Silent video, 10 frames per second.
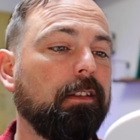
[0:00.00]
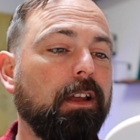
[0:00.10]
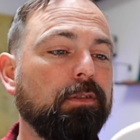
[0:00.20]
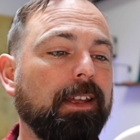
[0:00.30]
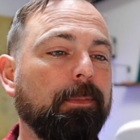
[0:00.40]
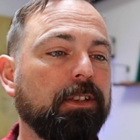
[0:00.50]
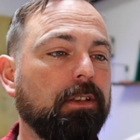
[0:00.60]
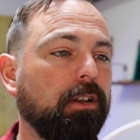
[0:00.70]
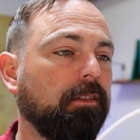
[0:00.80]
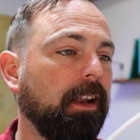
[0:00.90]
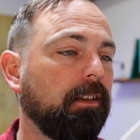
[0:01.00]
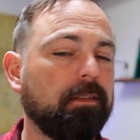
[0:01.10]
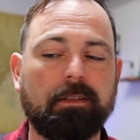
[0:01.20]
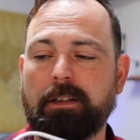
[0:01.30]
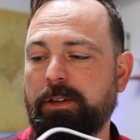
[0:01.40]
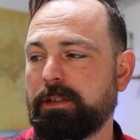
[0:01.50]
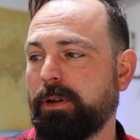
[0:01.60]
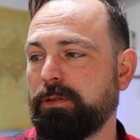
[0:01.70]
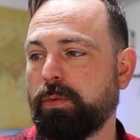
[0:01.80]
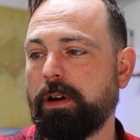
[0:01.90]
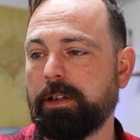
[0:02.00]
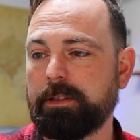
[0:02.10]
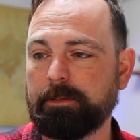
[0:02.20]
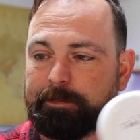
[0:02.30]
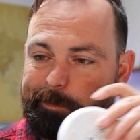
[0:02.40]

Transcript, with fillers: no damage, no cracks, no exposed wires.